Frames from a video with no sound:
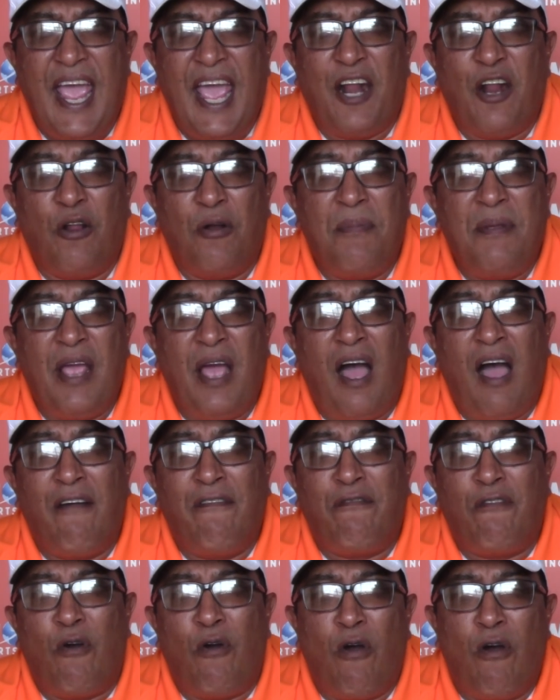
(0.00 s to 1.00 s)
And on
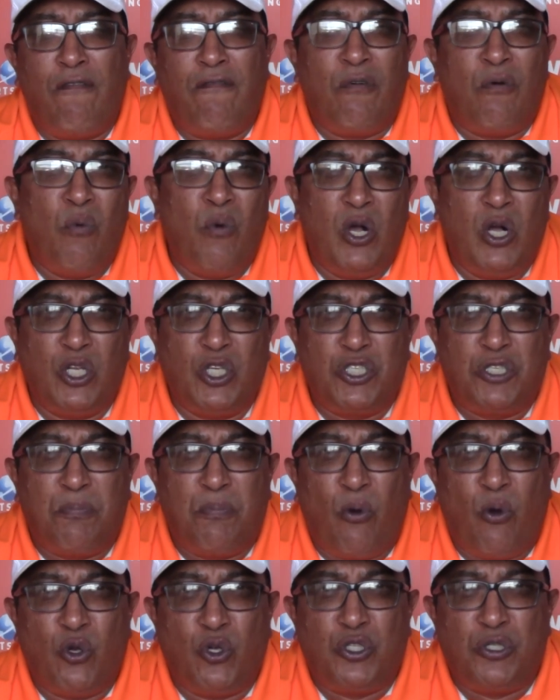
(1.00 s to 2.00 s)
behalf of World
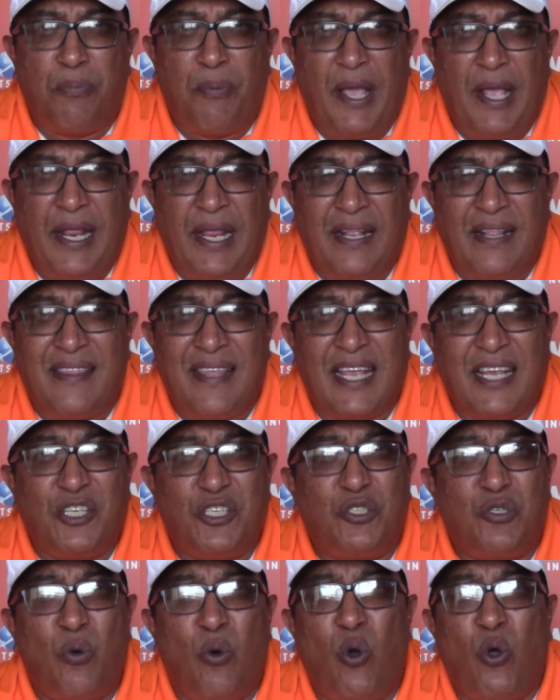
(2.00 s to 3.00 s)
Sports Betting,
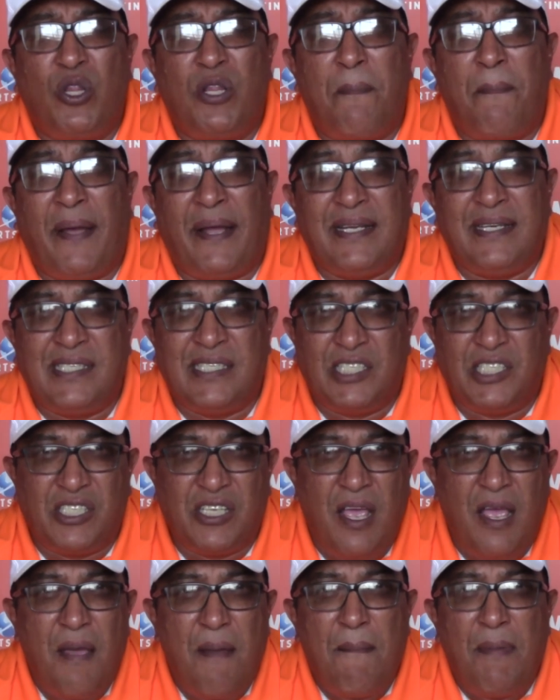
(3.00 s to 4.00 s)
thanks to all the
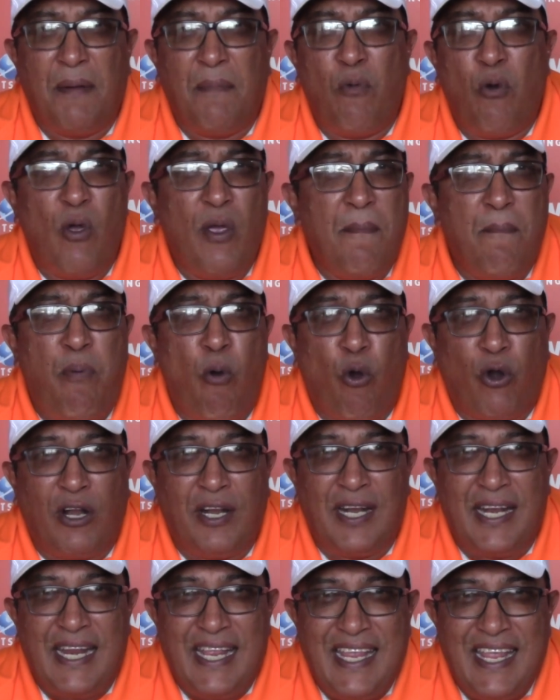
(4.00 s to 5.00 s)
punters, but more
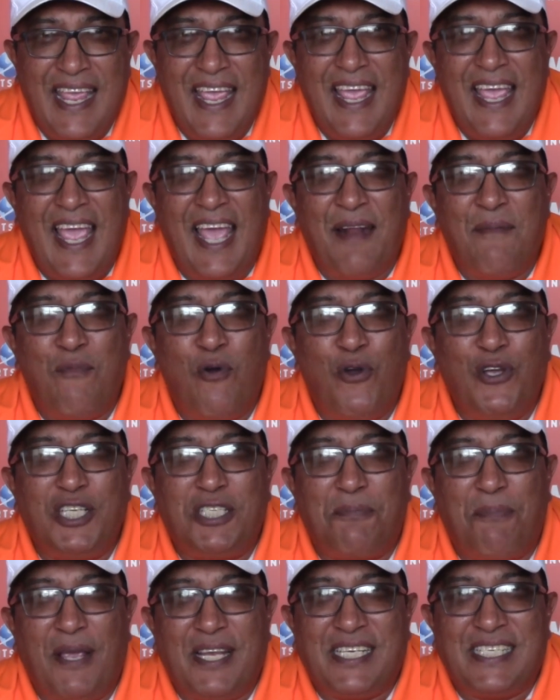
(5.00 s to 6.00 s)
importantly and more
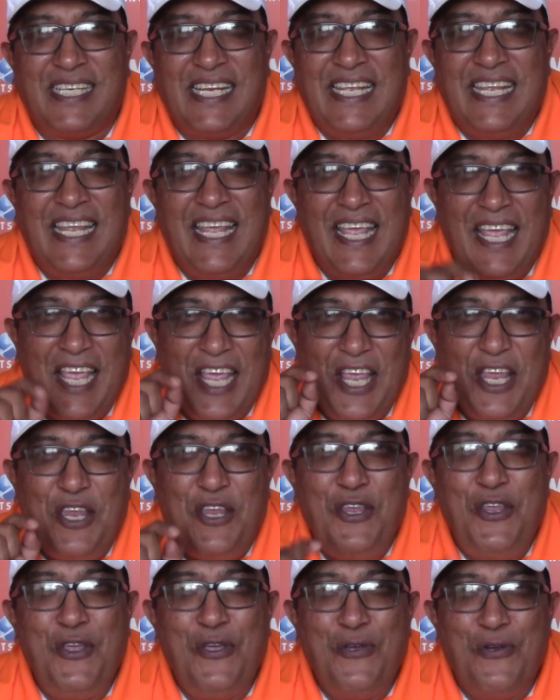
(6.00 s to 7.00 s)
especially
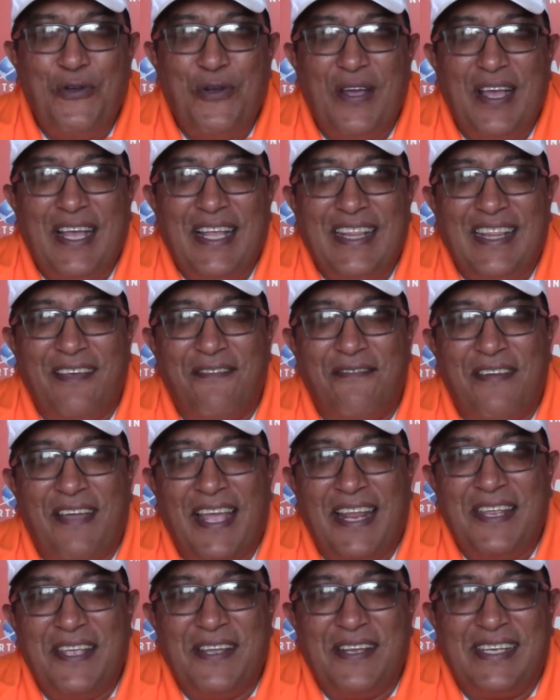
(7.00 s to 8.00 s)
you, the
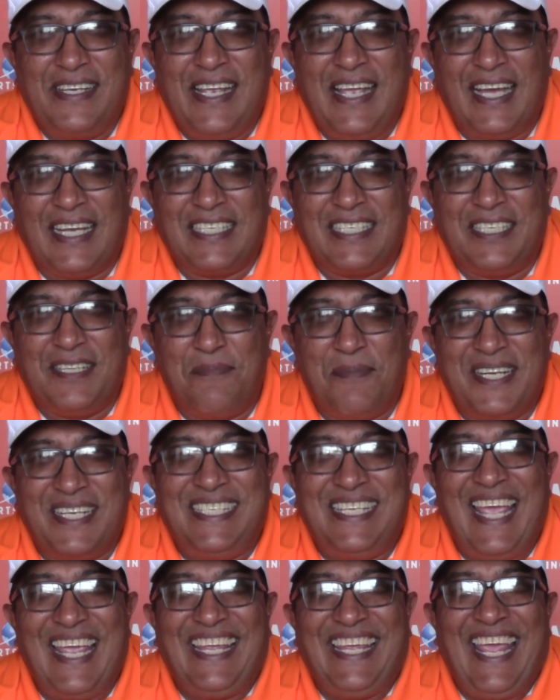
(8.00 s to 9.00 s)
valued
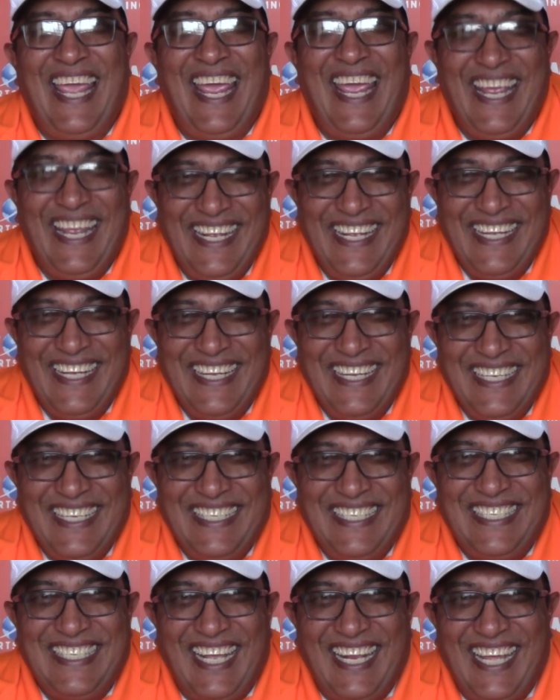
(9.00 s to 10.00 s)
customer. Take care.
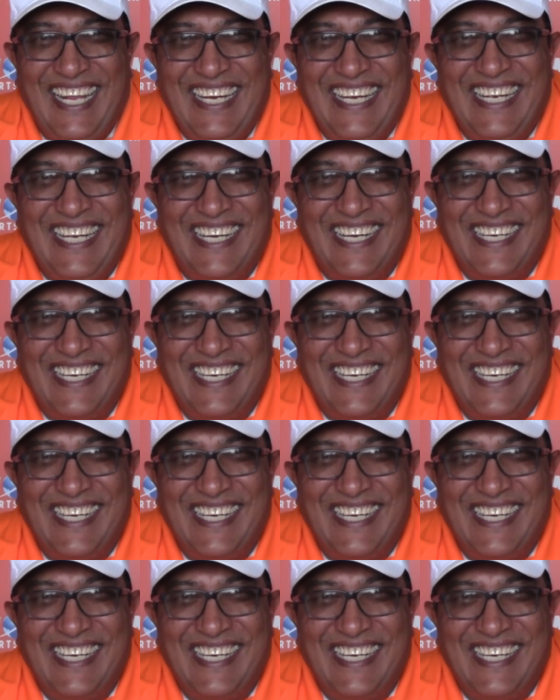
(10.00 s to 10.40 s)
Salani